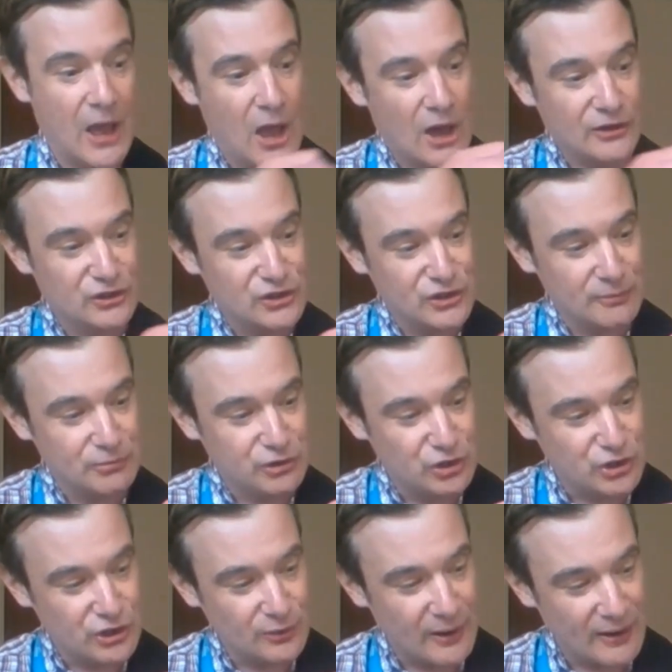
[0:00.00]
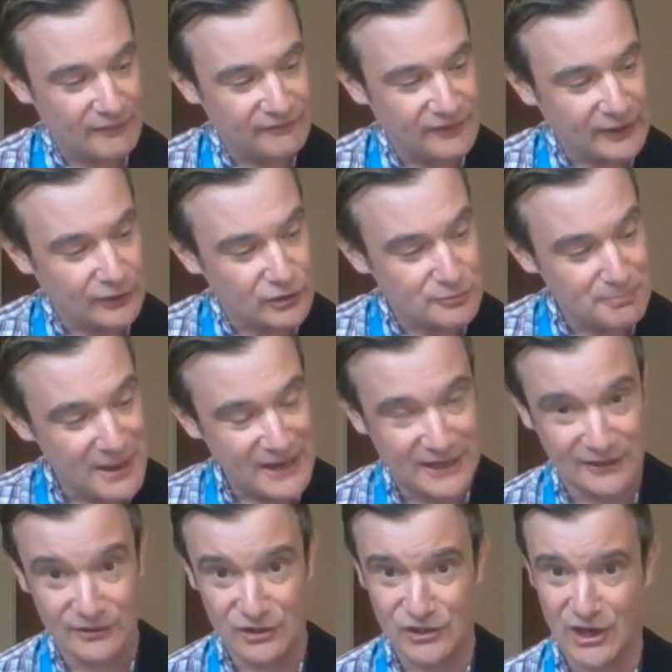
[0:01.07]
and substitute our fingers,
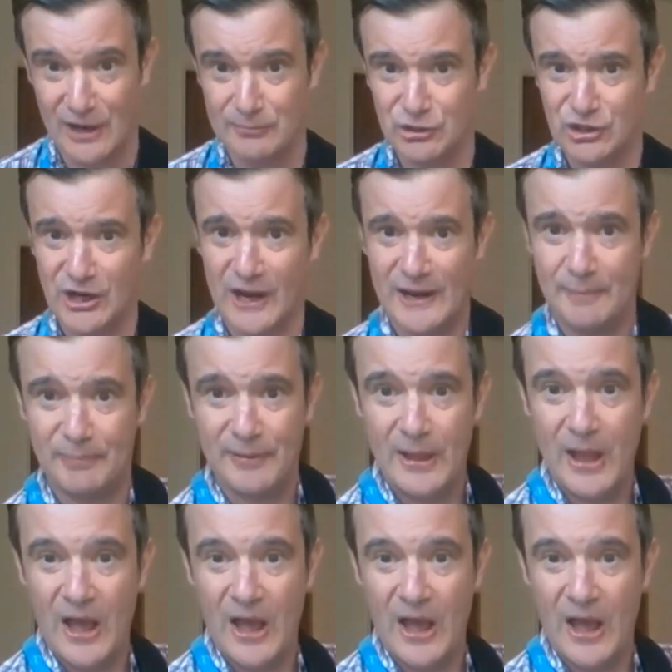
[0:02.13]
making the same shape.